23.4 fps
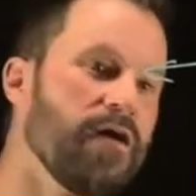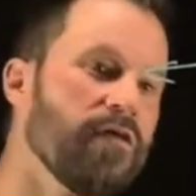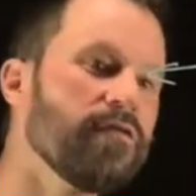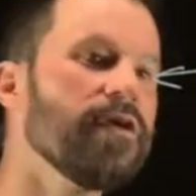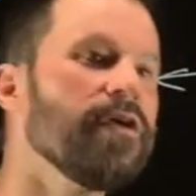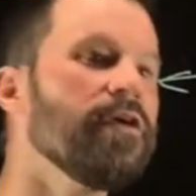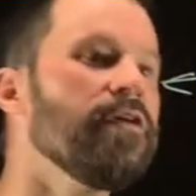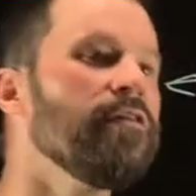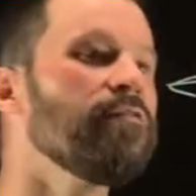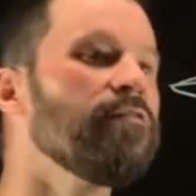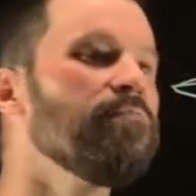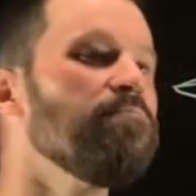
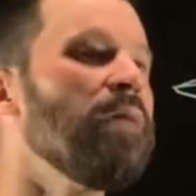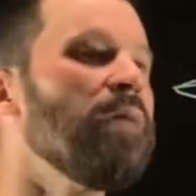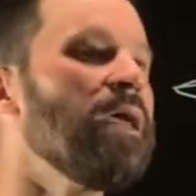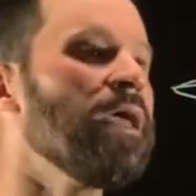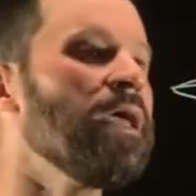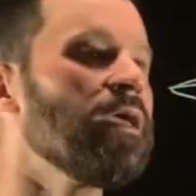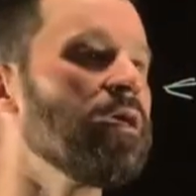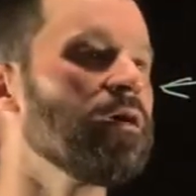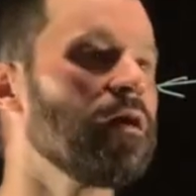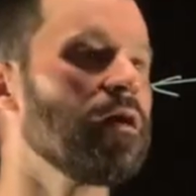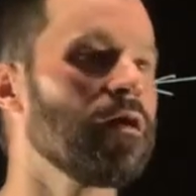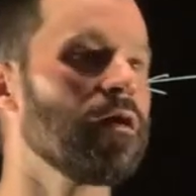is
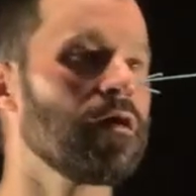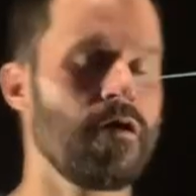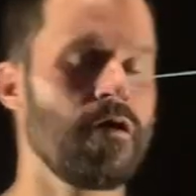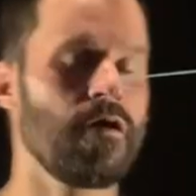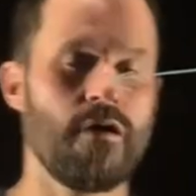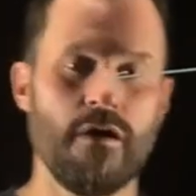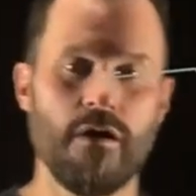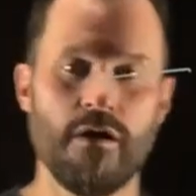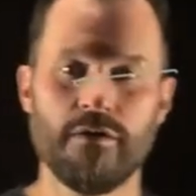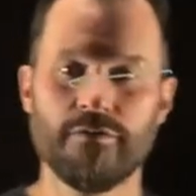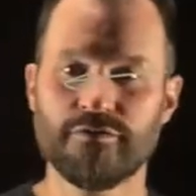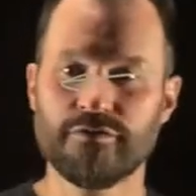making a
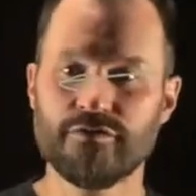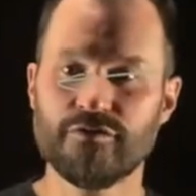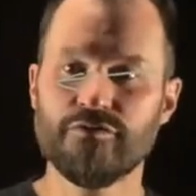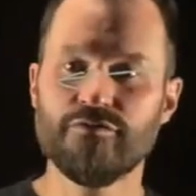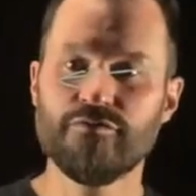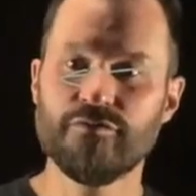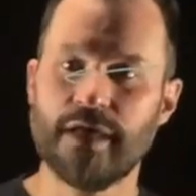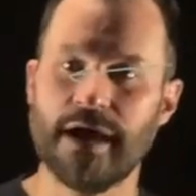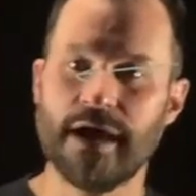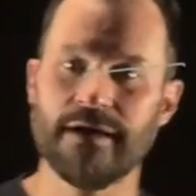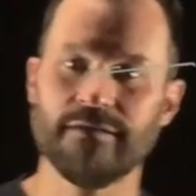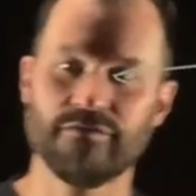call to
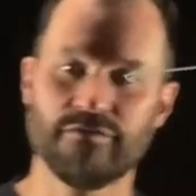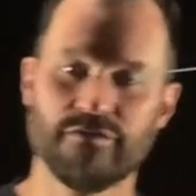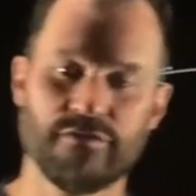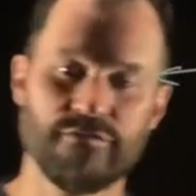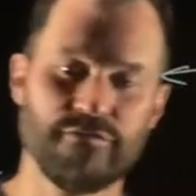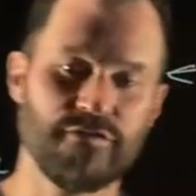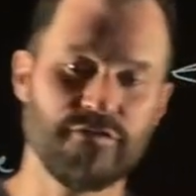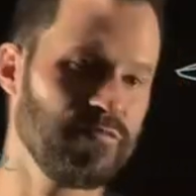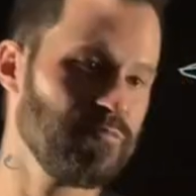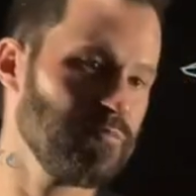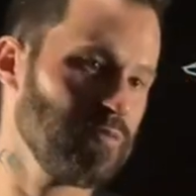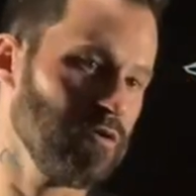that
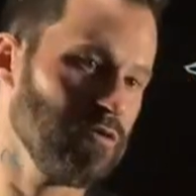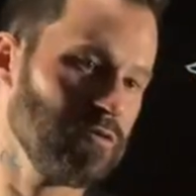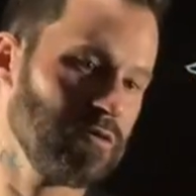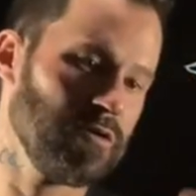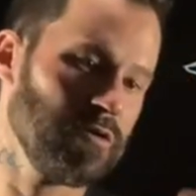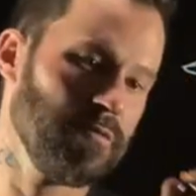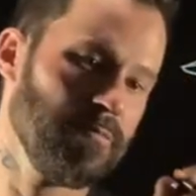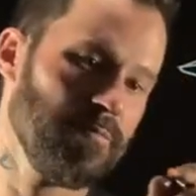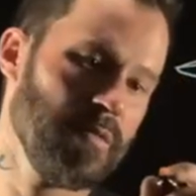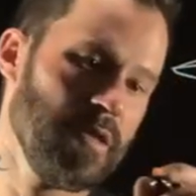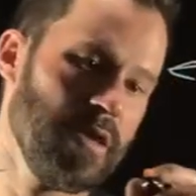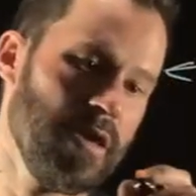service broker.